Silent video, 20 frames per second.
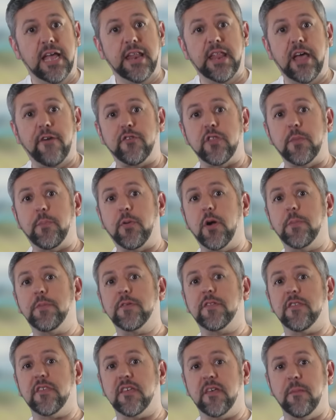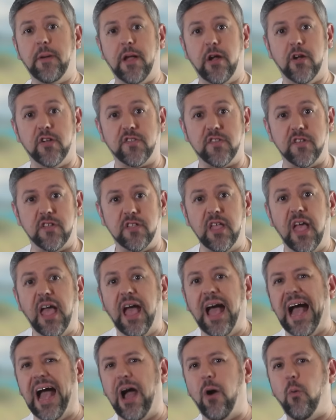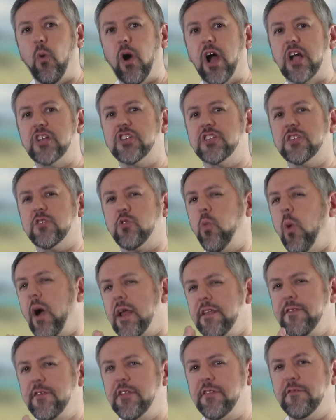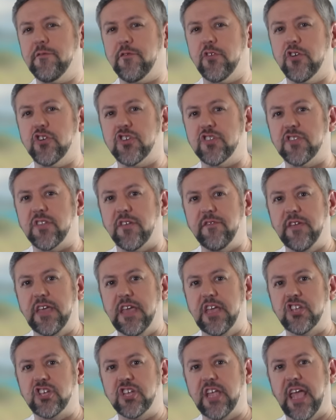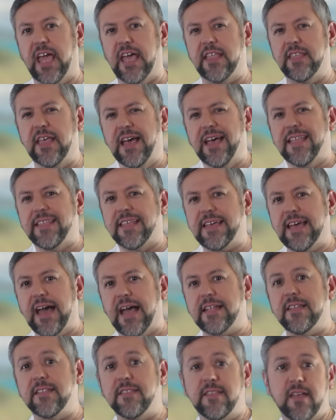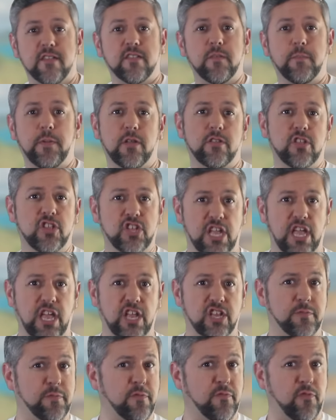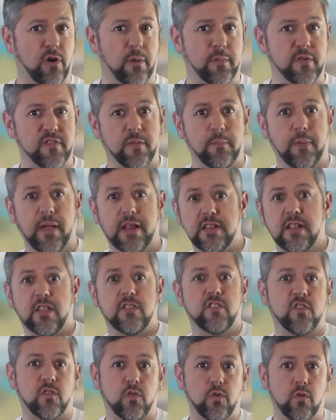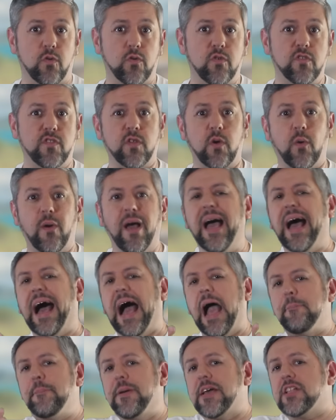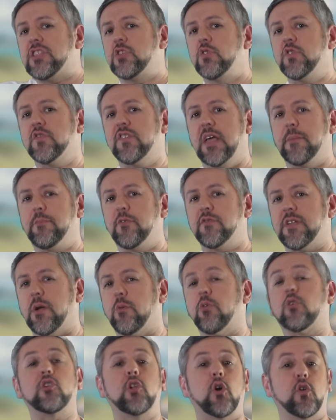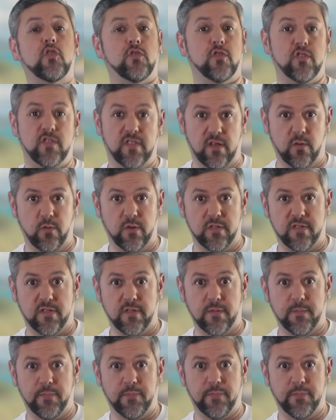Now, for the purpose of the comparison, I watched quite a few different versions of each, and the kata does appear to change in performance depending on the school, so I picked two samples that were closer in sequence.